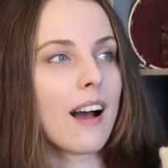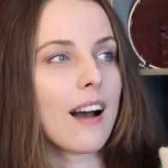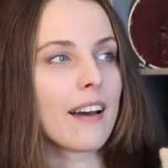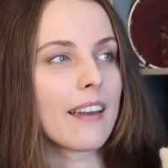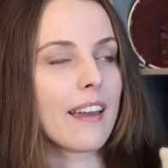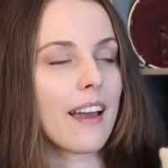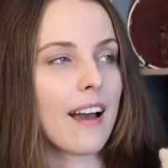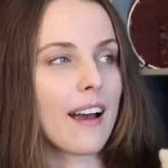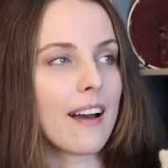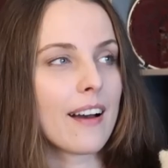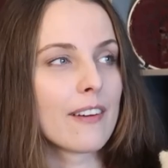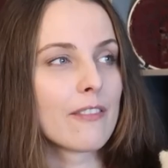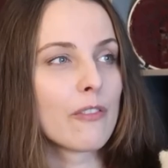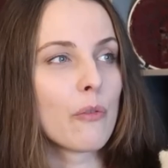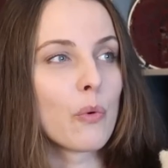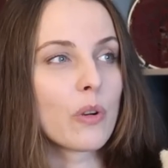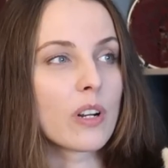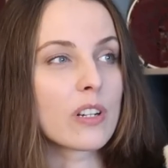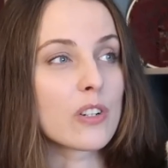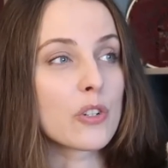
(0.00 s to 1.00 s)
I have
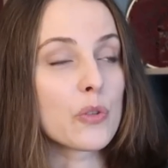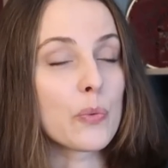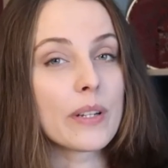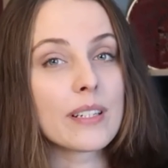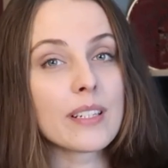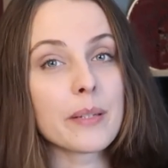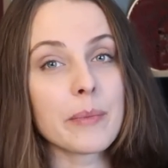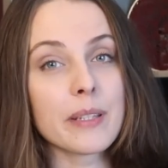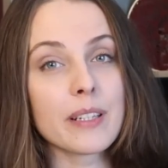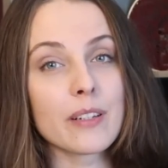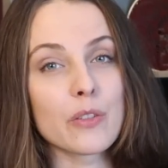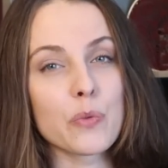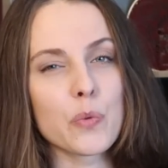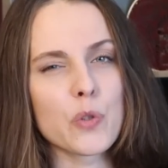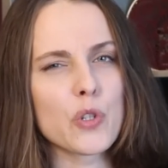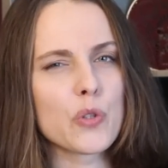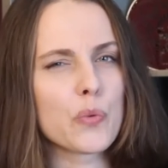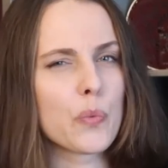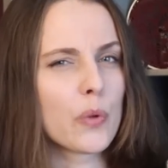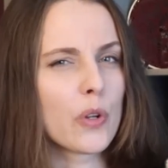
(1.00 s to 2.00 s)
120 meters,
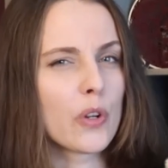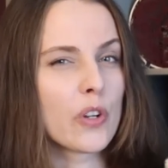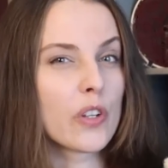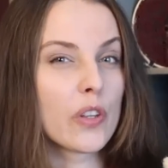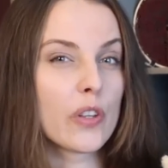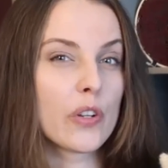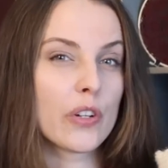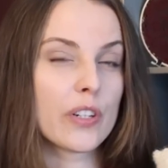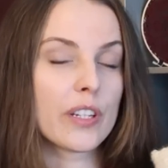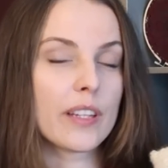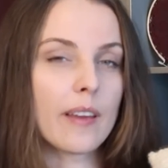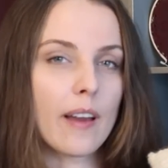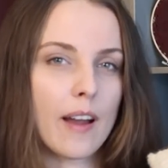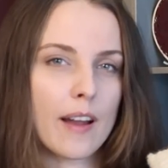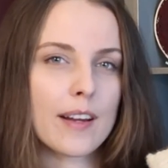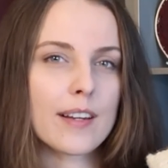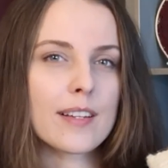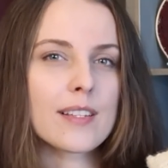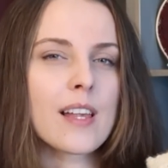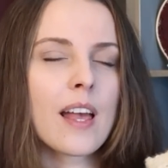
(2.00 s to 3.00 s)
which is 130
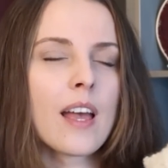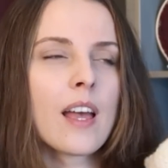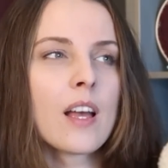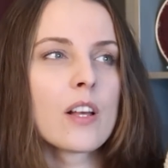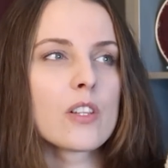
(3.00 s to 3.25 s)
yards.